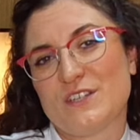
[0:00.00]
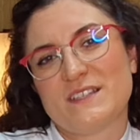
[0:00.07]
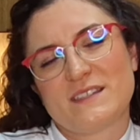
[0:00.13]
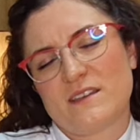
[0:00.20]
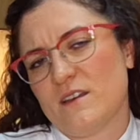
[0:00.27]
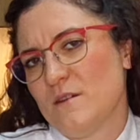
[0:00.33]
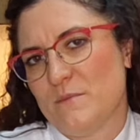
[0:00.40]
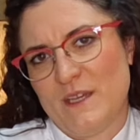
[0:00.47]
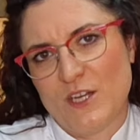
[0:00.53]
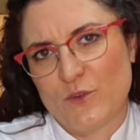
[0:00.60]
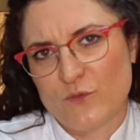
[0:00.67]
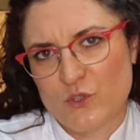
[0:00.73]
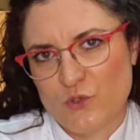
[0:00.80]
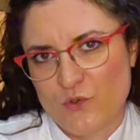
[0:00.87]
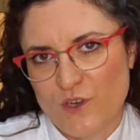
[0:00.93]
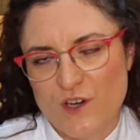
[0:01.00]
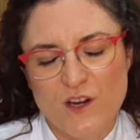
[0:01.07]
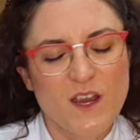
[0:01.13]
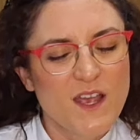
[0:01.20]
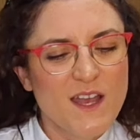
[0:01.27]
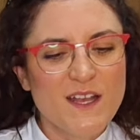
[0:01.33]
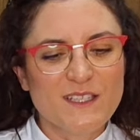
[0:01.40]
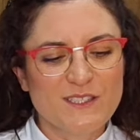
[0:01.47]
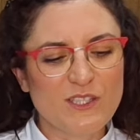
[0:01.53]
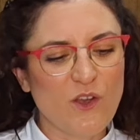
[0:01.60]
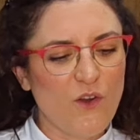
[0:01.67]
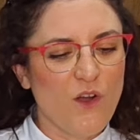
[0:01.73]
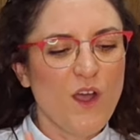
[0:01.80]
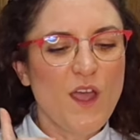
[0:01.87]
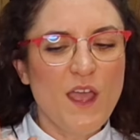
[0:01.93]
is a bit of sugar.
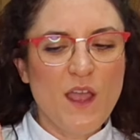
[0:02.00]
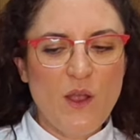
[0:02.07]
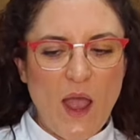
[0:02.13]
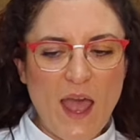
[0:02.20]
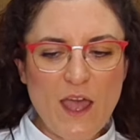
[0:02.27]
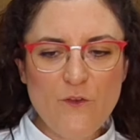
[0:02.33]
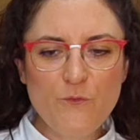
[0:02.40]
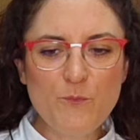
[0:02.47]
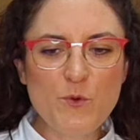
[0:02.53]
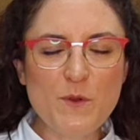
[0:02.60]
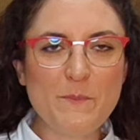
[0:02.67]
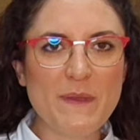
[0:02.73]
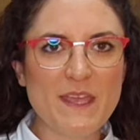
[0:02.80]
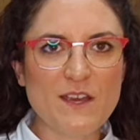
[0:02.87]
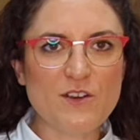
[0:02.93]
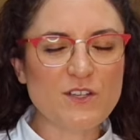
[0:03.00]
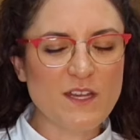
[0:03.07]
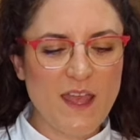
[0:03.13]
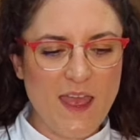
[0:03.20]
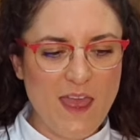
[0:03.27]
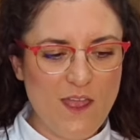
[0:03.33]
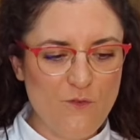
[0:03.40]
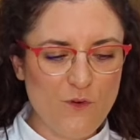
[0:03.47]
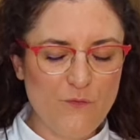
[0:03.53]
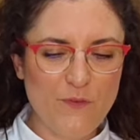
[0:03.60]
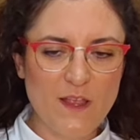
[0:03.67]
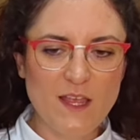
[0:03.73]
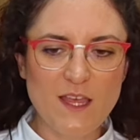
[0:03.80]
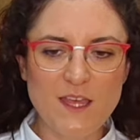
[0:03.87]
So I've prepared everything